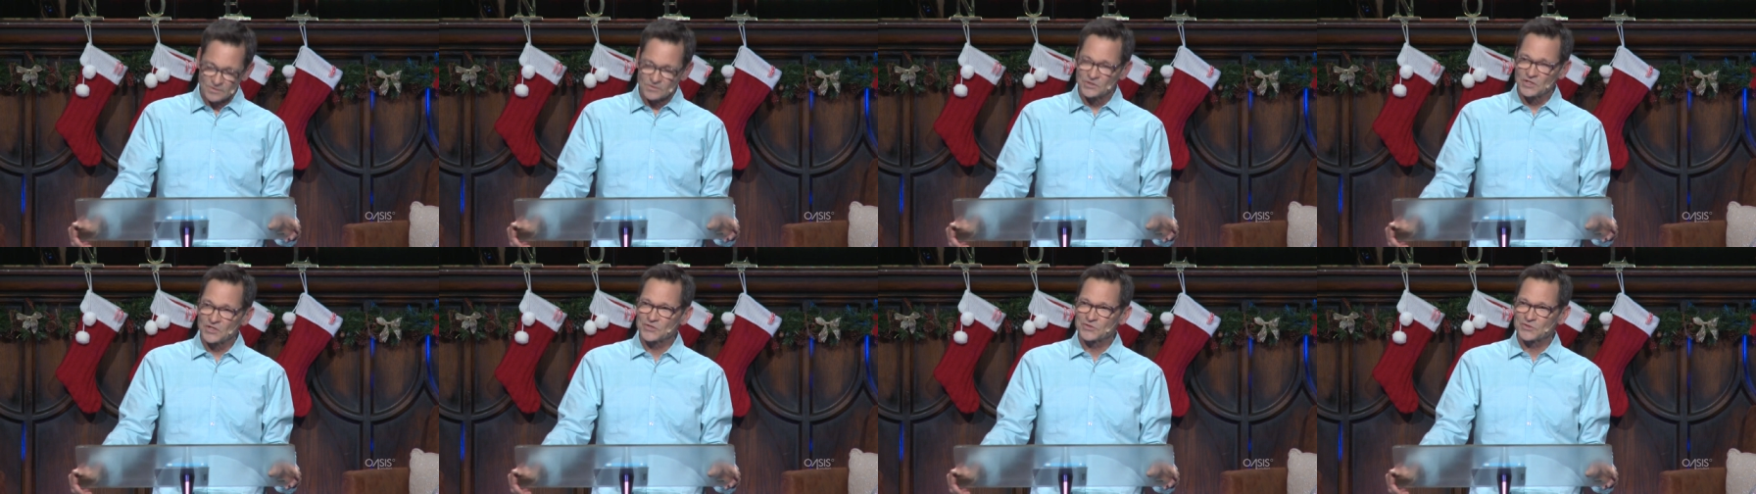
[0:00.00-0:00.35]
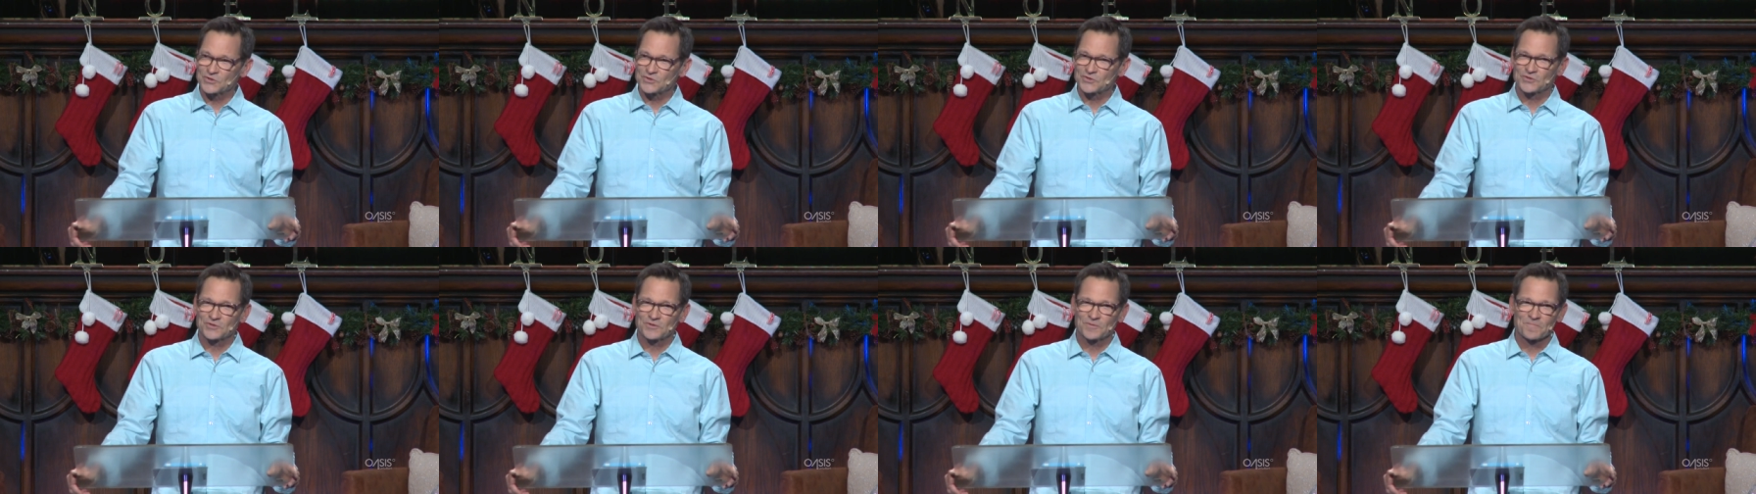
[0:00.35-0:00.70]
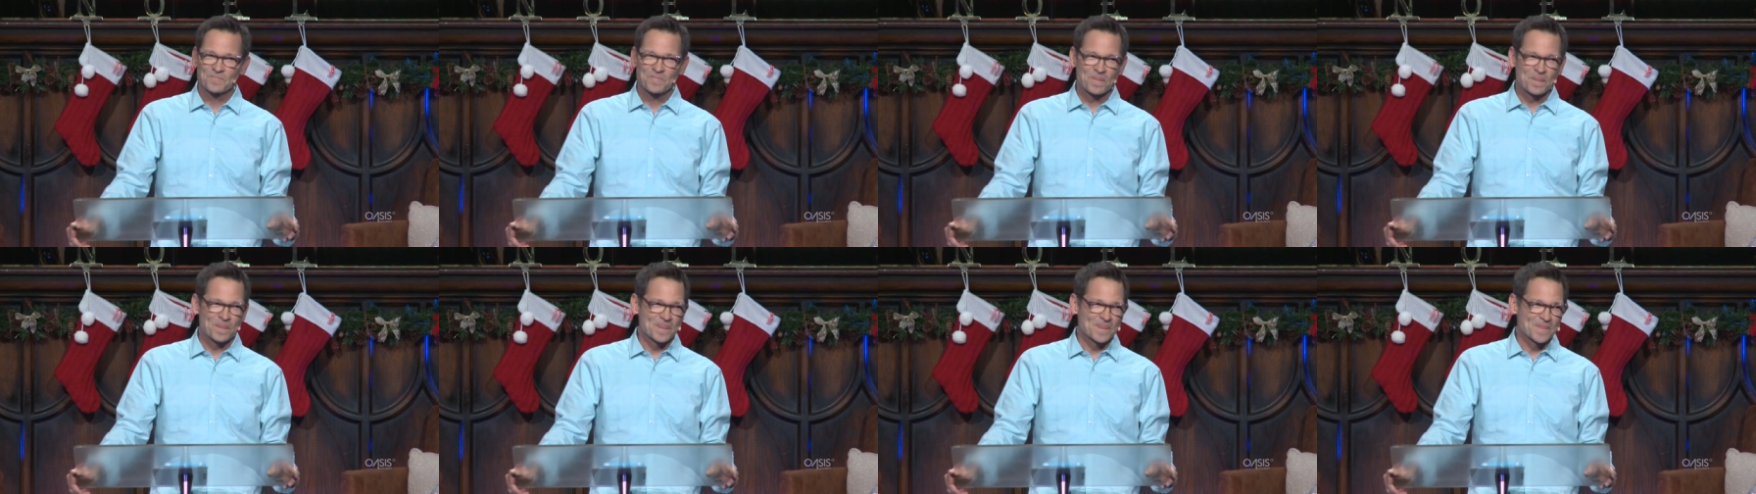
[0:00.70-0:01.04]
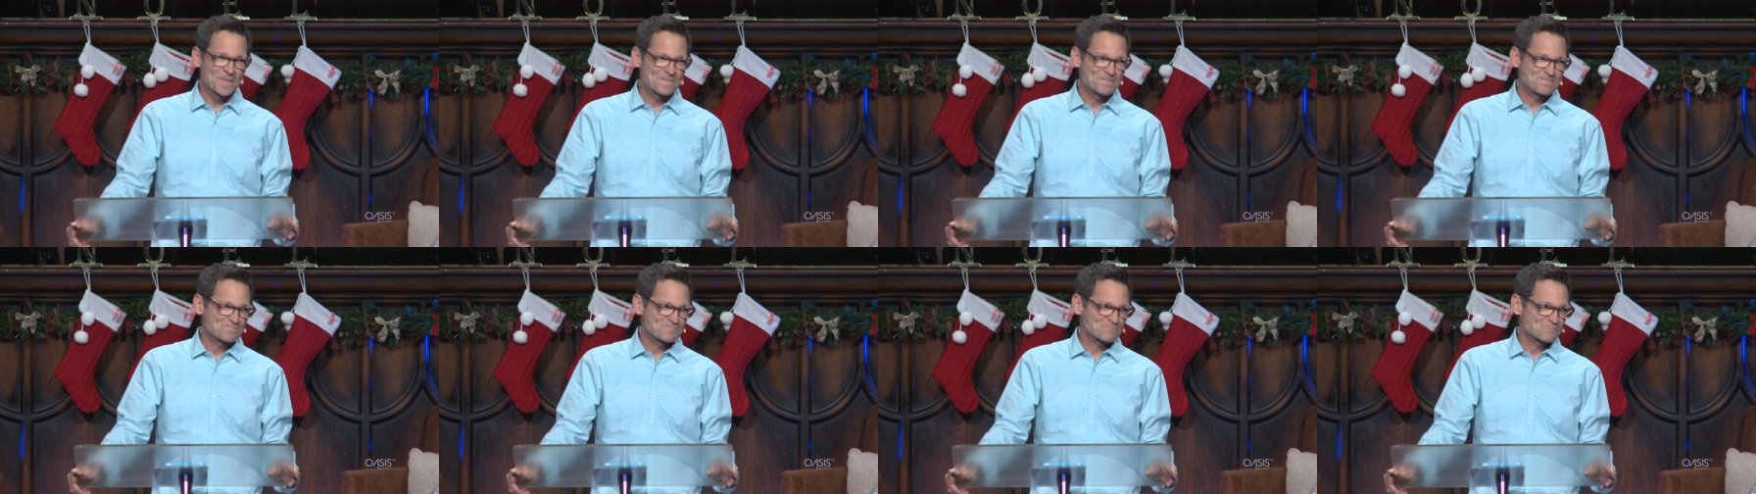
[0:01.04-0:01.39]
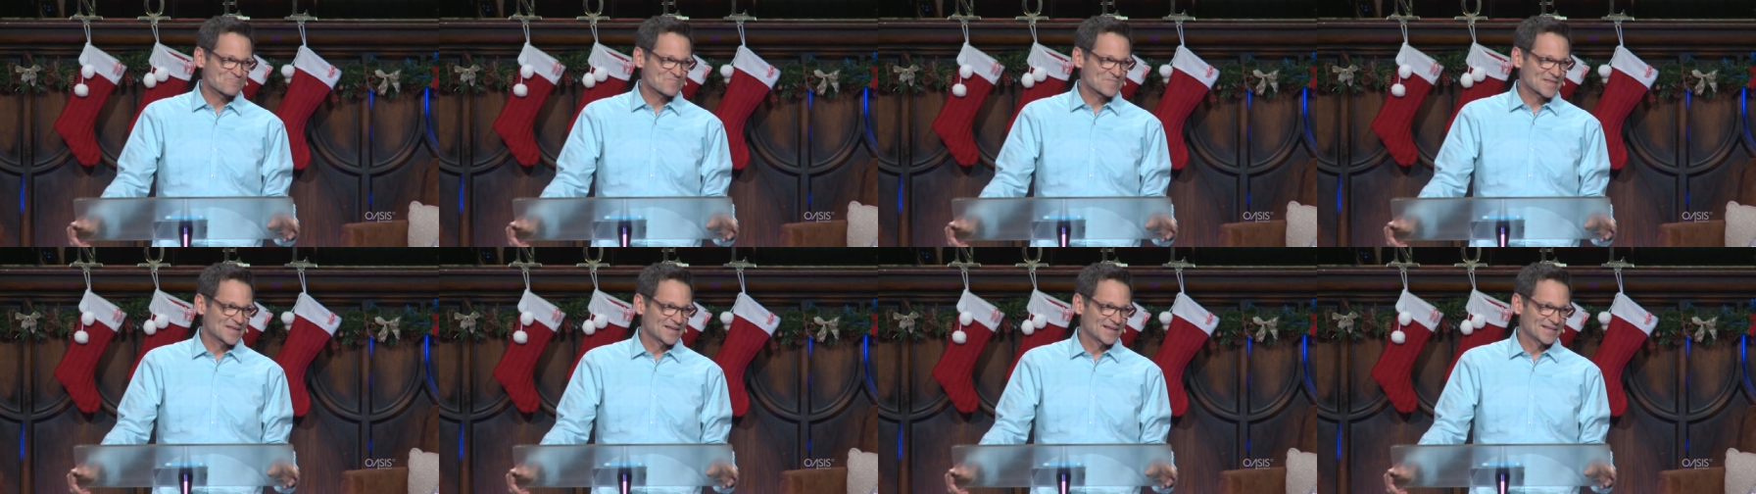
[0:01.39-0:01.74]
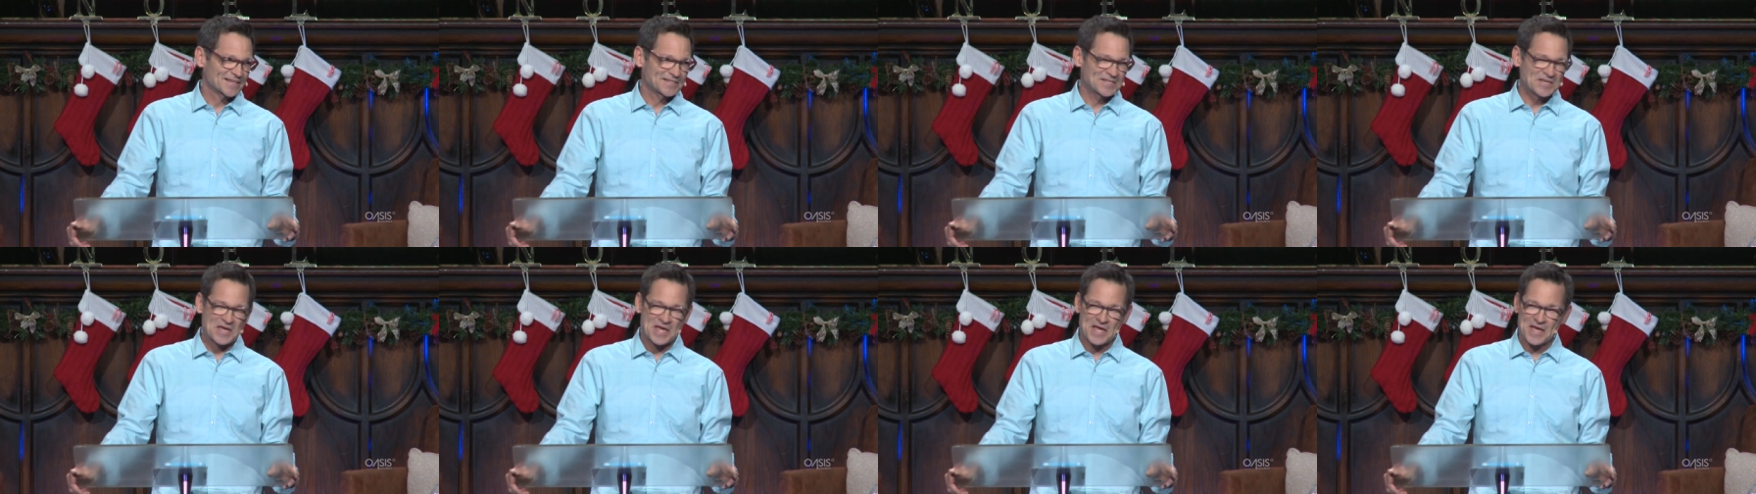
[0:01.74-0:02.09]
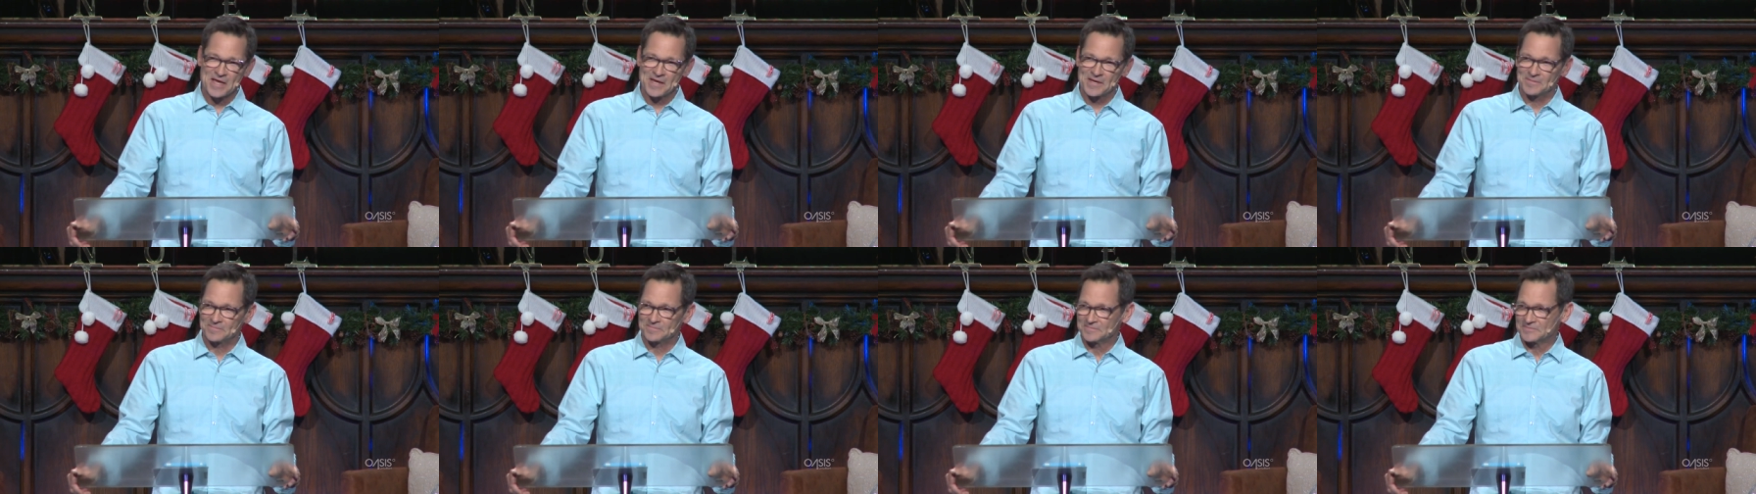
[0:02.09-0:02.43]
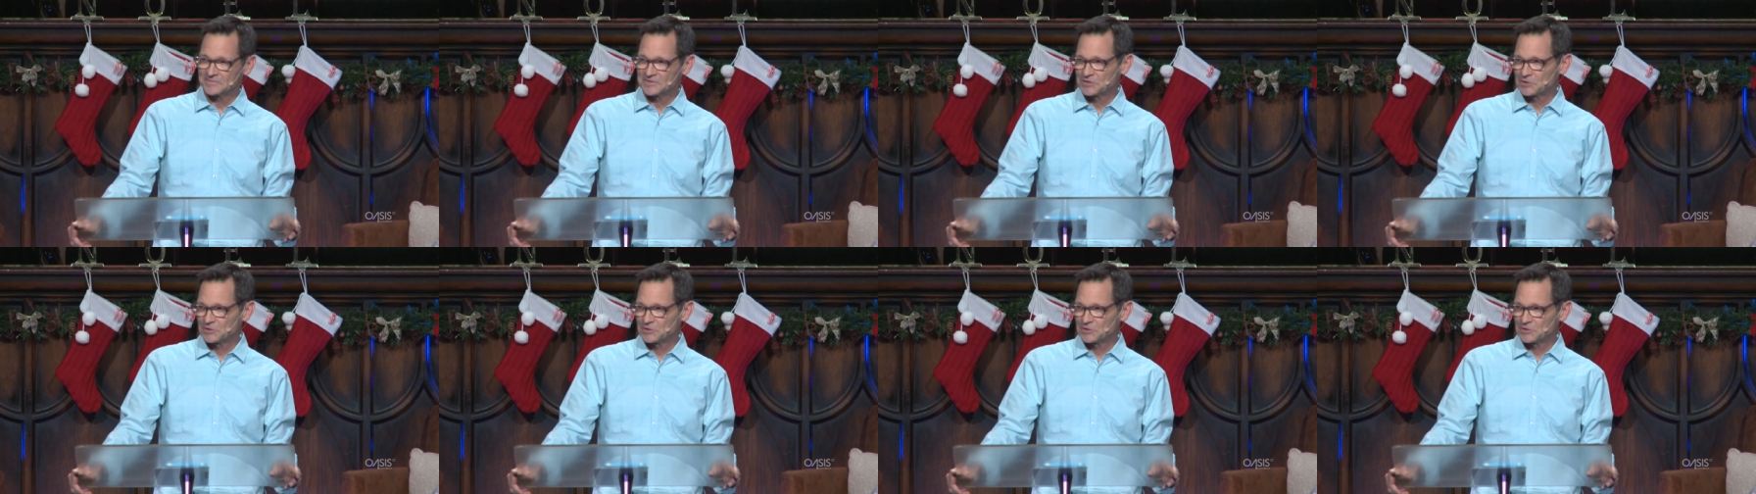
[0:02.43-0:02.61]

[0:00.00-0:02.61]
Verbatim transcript: Jesus came